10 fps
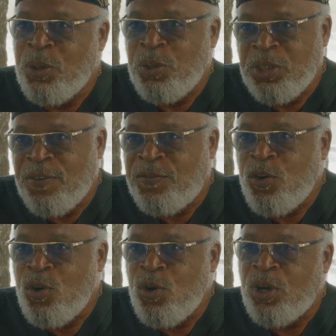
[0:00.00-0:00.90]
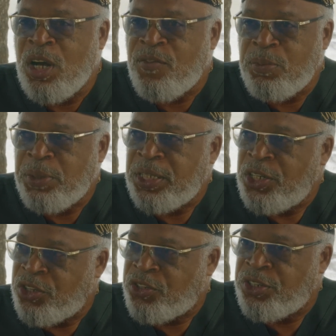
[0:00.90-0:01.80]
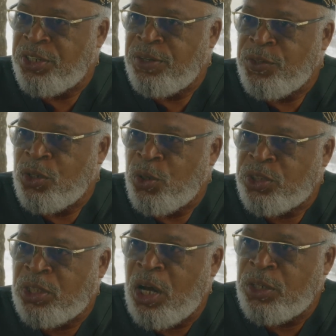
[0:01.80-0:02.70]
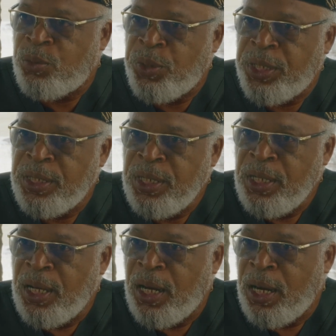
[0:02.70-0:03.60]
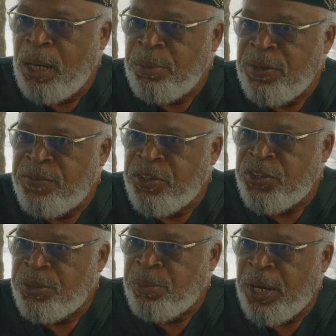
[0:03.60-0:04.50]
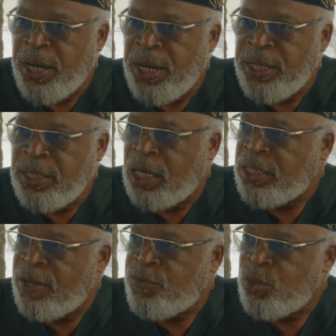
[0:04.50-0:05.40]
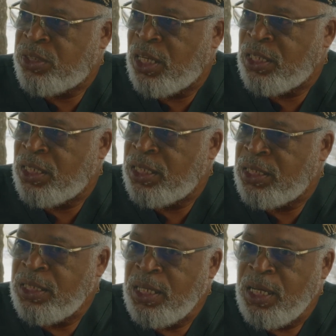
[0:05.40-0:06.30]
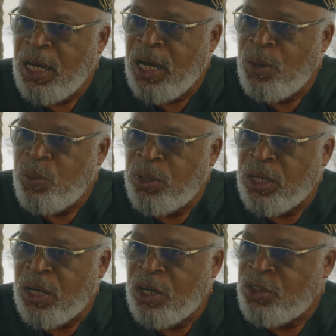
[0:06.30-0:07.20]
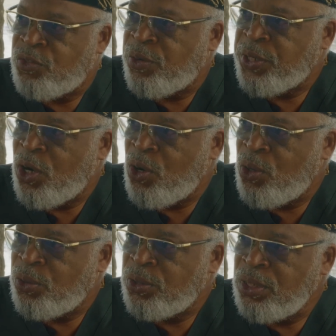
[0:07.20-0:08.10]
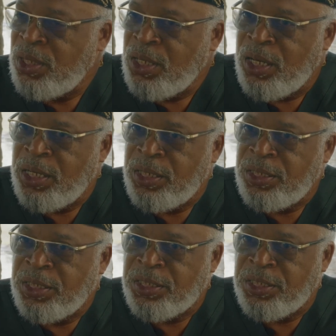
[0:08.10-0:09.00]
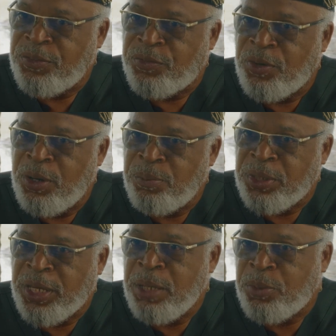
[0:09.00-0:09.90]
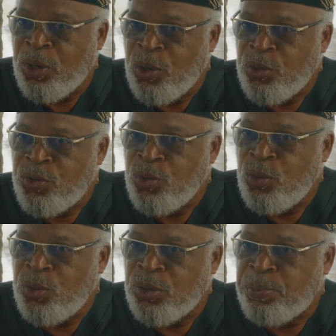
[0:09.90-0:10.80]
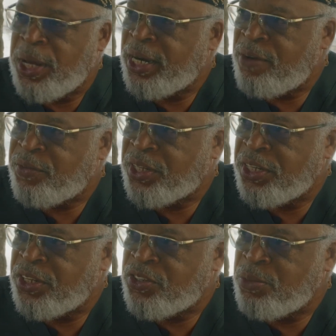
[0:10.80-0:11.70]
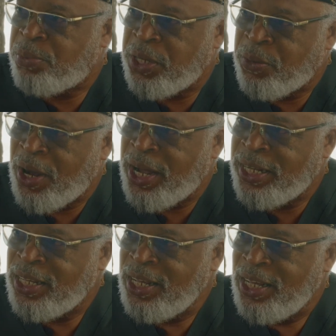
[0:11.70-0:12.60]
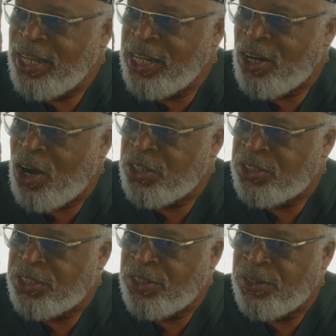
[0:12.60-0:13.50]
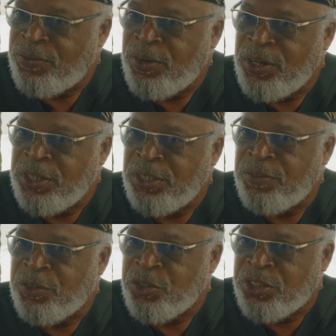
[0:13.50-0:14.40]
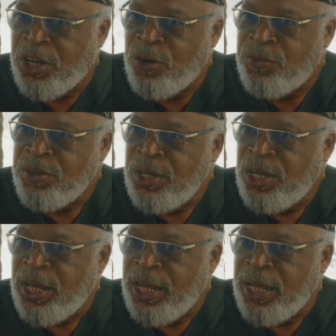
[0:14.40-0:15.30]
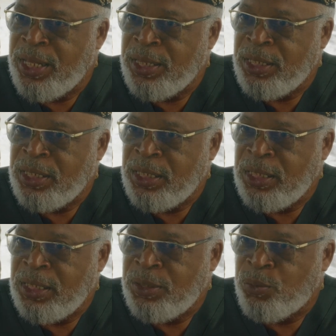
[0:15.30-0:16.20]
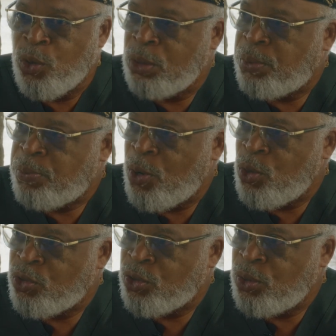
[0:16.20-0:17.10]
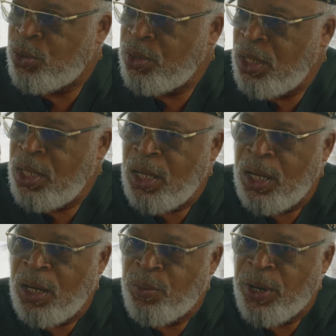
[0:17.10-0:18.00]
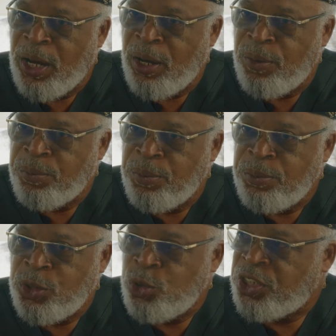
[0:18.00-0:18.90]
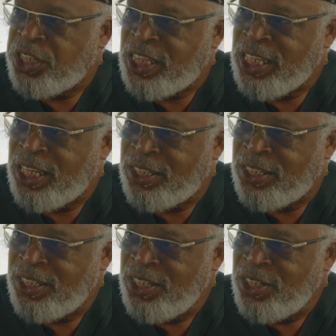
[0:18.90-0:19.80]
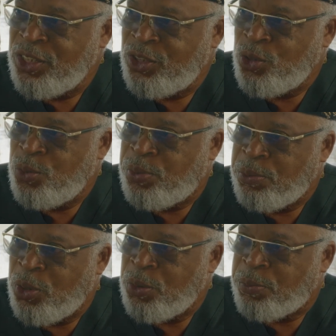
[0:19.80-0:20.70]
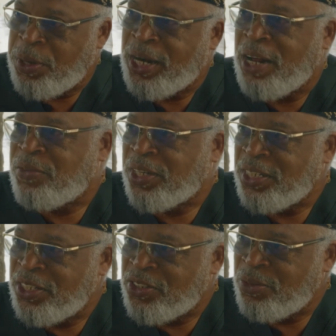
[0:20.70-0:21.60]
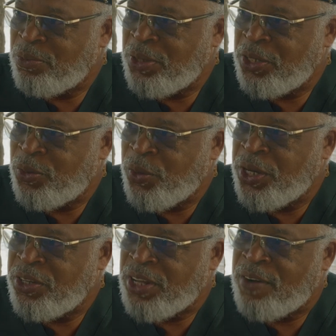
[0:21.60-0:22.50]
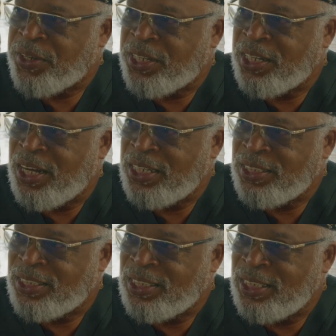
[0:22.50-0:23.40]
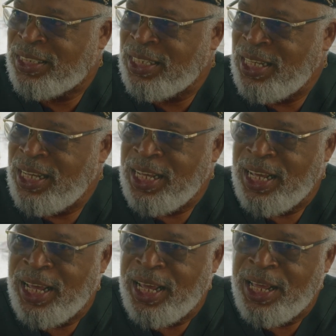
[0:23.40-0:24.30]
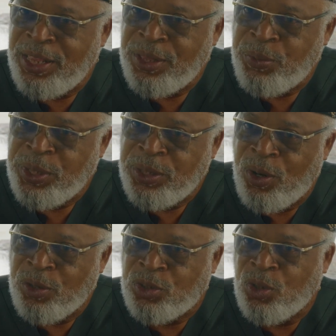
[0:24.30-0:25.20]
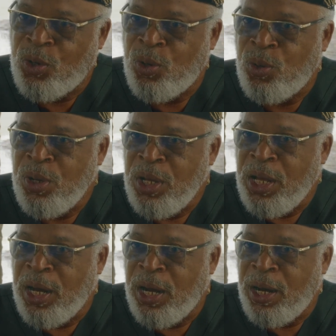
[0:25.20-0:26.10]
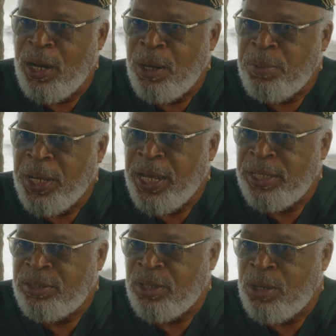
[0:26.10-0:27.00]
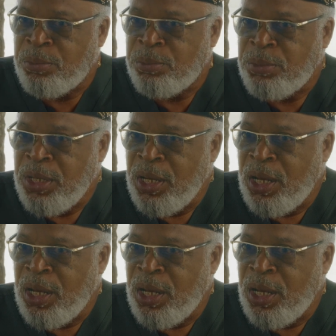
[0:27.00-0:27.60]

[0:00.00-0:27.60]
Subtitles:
it was a full government initiative. You know, it started with a vision by Dr. F.O. Sutherland, one of Ghana's very own, an indigenous from the Cape Coast who was a Pan-Africanist, a playwright, an artist in and of herself, and he wrote a proposal around using theater to promote Pan-Africanism and to raise African consciousness. And we'd also had some